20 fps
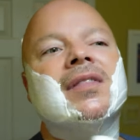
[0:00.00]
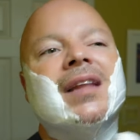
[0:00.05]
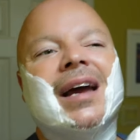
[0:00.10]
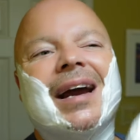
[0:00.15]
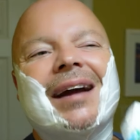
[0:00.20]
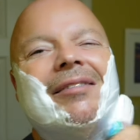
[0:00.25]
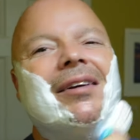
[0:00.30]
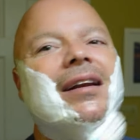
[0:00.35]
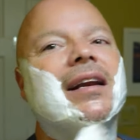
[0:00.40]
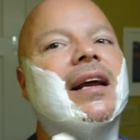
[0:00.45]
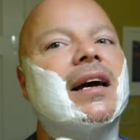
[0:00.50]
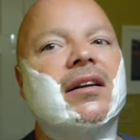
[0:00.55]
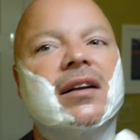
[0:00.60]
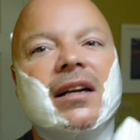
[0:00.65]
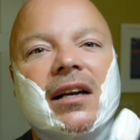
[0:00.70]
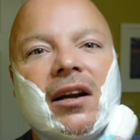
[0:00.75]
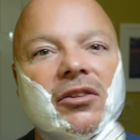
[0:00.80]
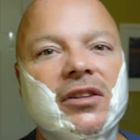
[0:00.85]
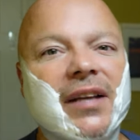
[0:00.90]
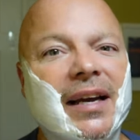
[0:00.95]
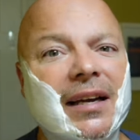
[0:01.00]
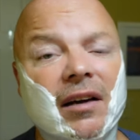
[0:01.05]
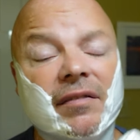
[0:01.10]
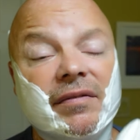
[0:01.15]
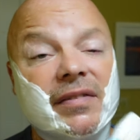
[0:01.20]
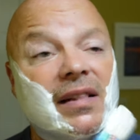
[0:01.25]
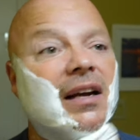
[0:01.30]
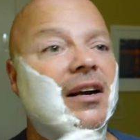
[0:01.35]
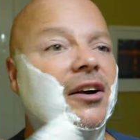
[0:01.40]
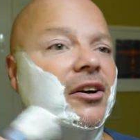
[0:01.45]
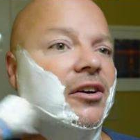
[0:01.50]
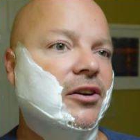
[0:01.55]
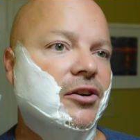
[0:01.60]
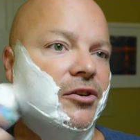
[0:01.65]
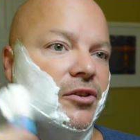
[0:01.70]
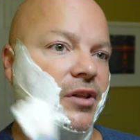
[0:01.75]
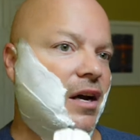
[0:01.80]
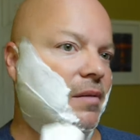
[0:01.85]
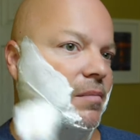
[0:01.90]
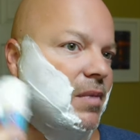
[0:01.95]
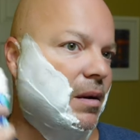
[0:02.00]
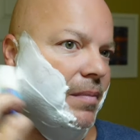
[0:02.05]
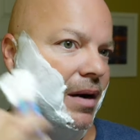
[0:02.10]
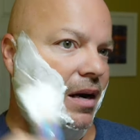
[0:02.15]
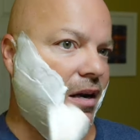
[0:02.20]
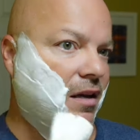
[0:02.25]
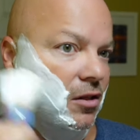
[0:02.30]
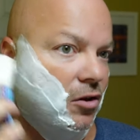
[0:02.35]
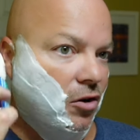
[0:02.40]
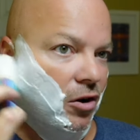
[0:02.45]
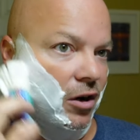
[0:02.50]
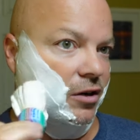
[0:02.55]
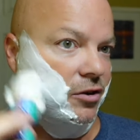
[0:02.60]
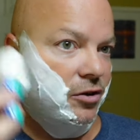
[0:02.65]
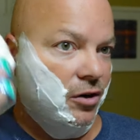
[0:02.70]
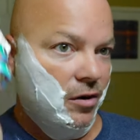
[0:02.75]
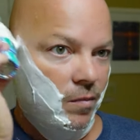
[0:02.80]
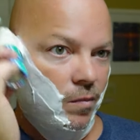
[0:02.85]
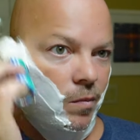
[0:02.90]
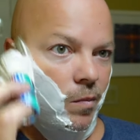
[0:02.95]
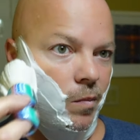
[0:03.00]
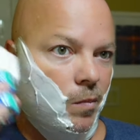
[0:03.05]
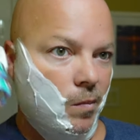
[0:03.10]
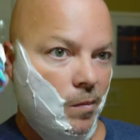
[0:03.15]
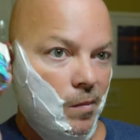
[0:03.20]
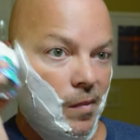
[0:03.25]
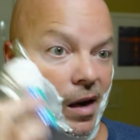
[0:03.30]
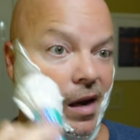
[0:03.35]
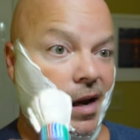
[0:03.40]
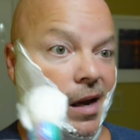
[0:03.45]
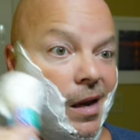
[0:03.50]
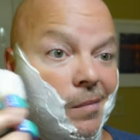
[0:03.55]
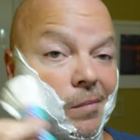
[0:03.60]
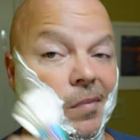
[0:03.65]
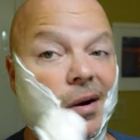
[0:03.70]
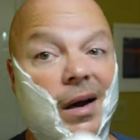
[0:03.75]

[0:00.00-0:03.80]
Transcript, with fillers: Every now and then I'll take a flyer and do that, but by and large, I am